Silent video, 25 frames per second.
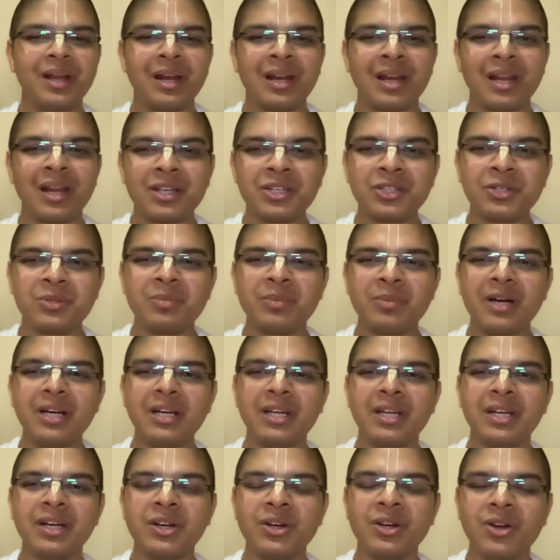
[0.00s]

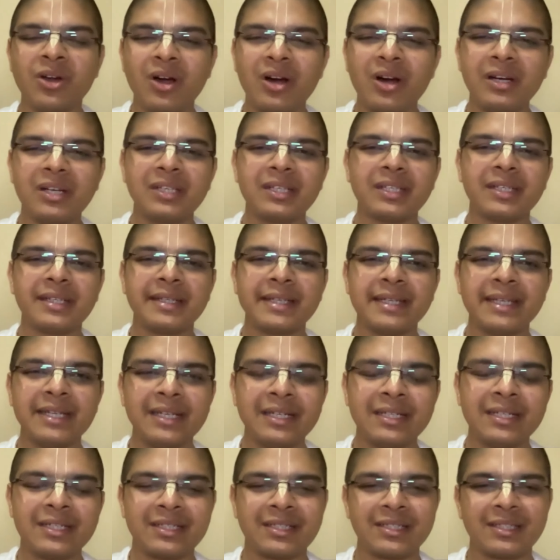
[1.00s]
Lakshman did not
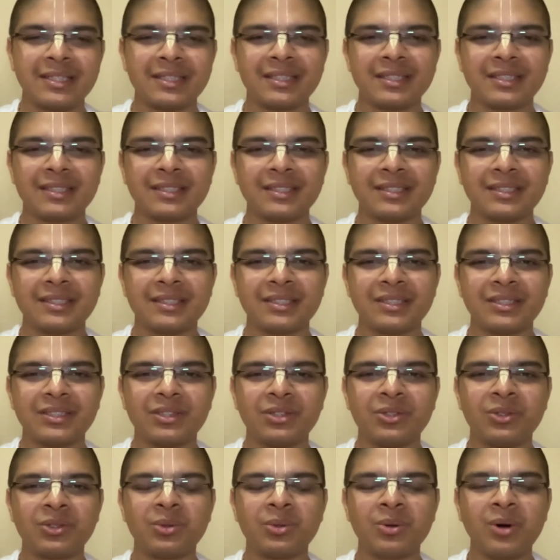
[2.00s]
eat
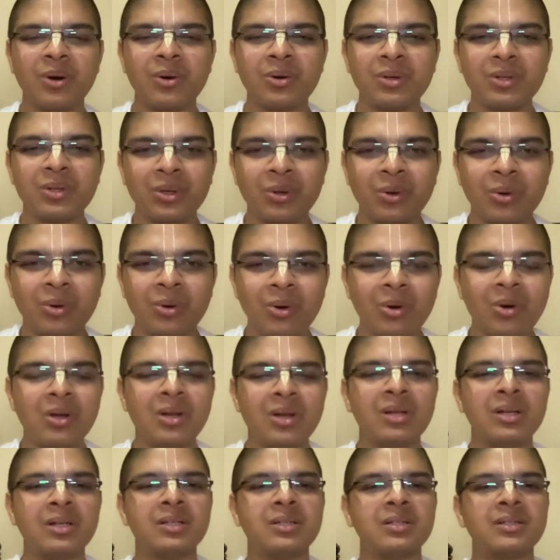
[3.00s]
throughout the
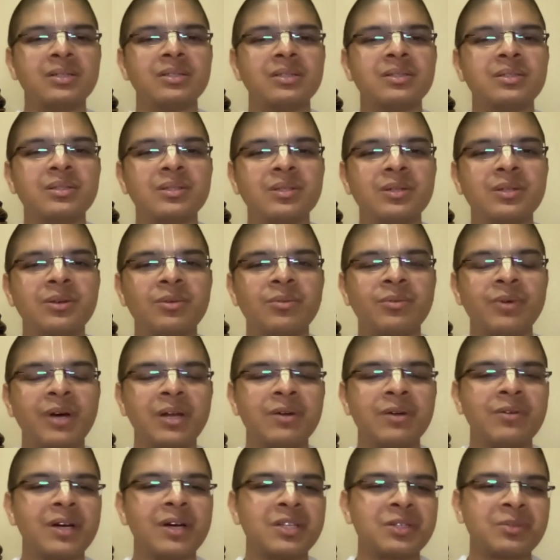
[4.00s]
whole
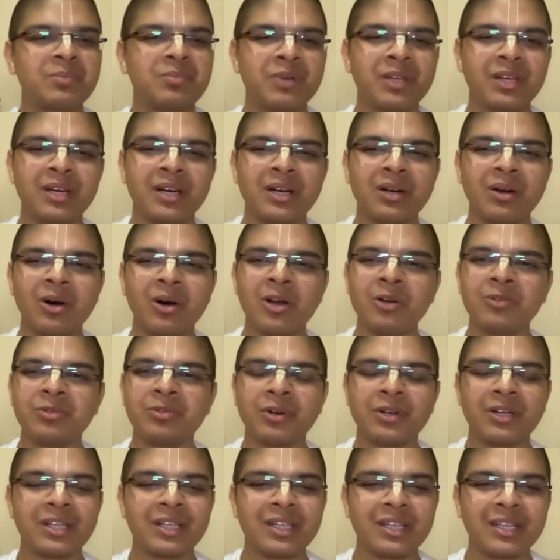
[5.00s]
Vanvas period, all
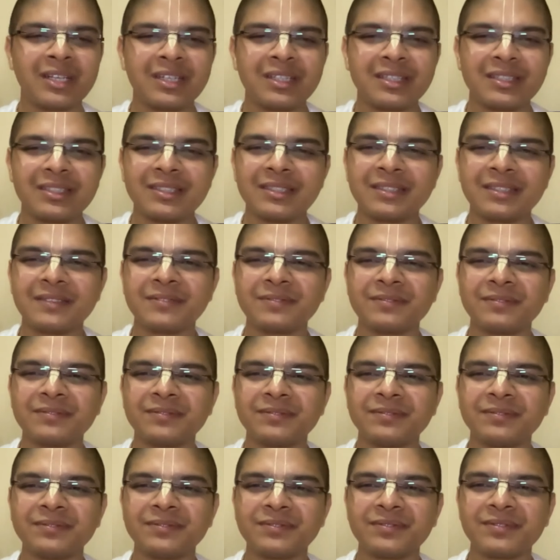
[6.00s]
14 years.
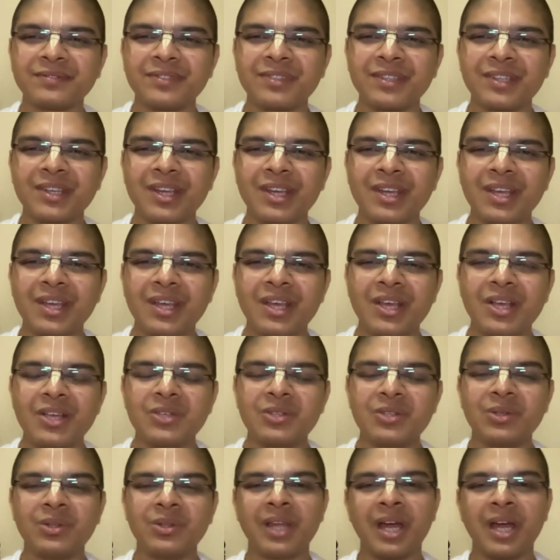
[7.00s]
So